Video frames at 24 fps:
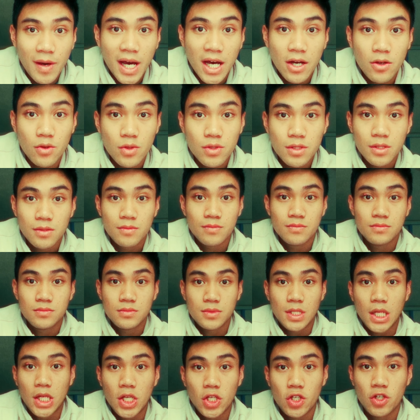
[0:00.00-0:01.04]
about
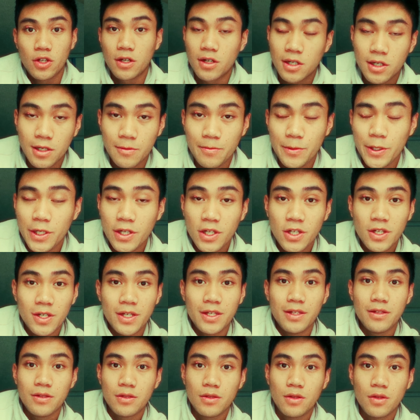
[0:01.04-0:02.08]
shot
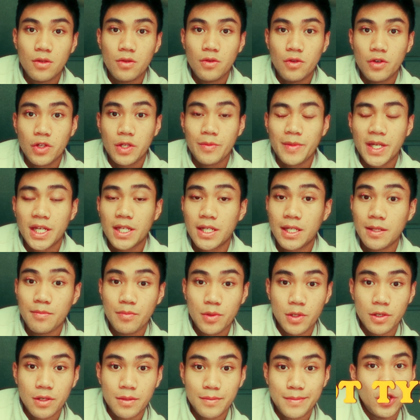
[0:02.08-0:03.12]
composition, or to make it
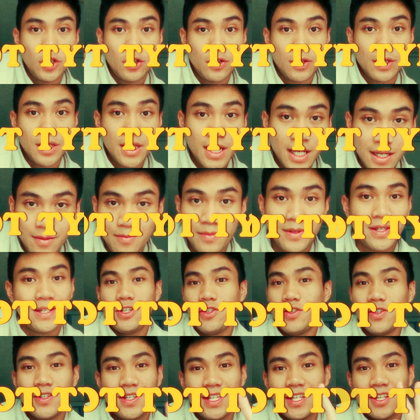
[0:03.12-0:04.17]
simpler, shot types.
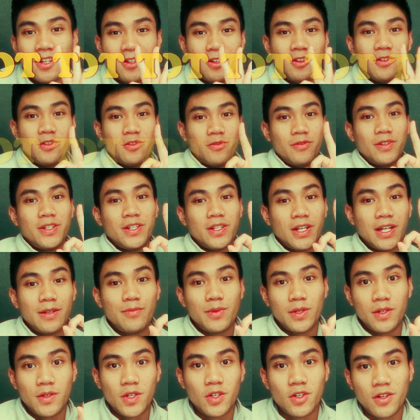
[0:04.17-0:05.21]
You just need to know 3
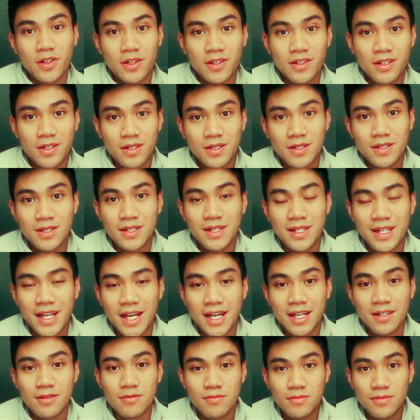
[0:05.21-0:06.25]
types of shots
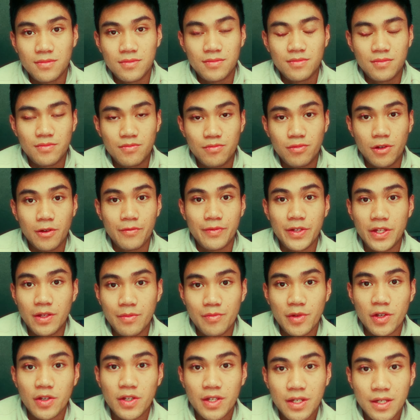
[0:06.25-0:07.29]
that probably the
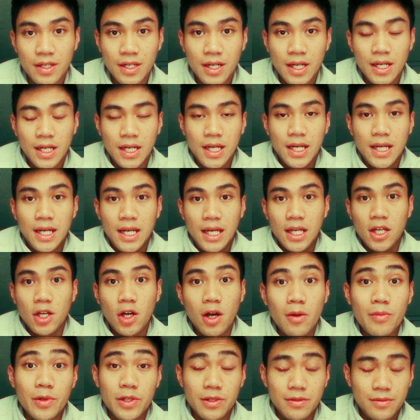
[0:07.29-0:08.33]
most
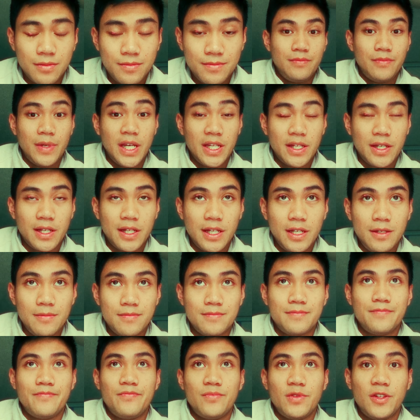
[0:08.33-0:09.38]
common. Basically,
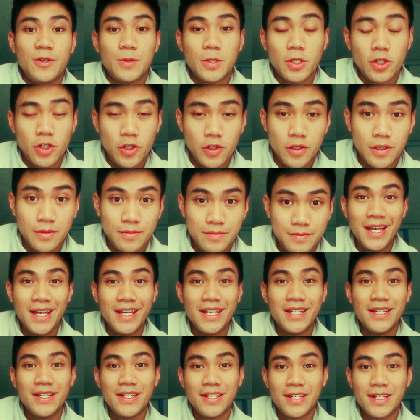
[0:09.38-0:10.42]
the first shot
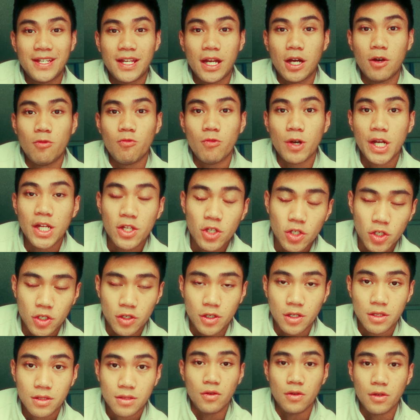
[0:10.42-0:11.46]
is a wide
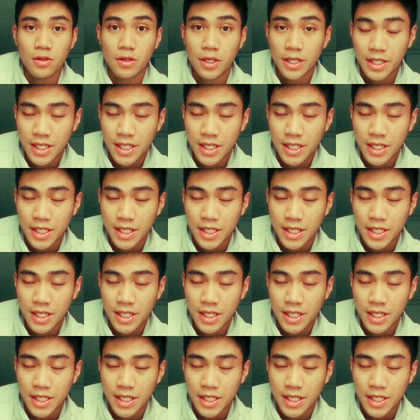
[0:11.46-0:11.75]
shot or